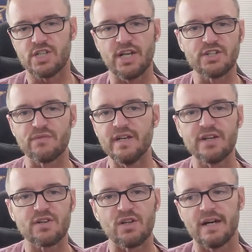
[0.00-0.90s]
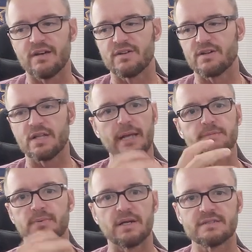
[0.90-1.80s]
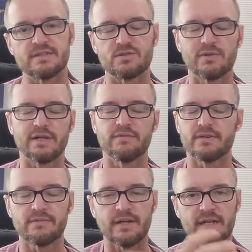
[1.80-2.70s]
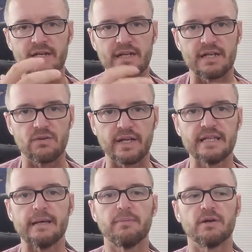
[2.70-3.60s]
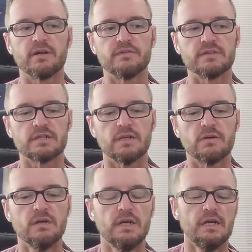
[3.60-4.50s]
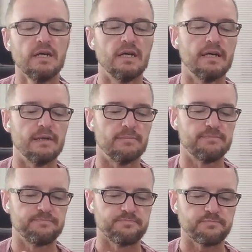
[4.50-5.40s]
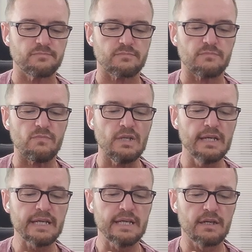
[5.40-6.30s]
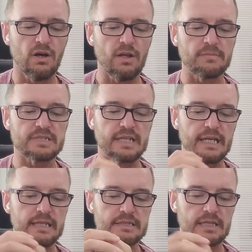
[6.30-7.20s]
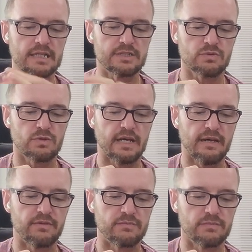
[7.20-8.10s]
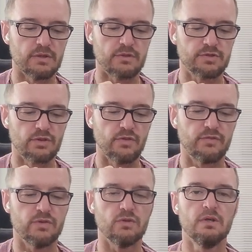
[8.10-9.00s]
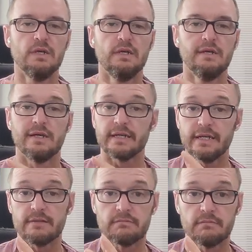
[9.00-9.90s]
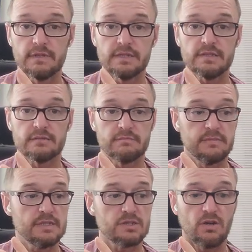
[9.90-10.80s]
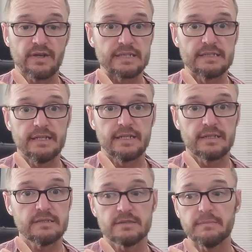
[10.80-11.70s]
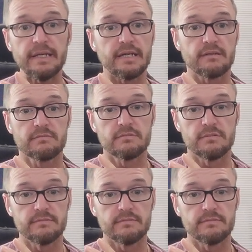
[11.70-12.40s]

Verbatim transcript: change your vehicle out or a claim process or whatever? I don't get that part of it. So, um, again, all I'm saying is that I just want to have a, a truthful, again, this is, this is all things Hig. This is me.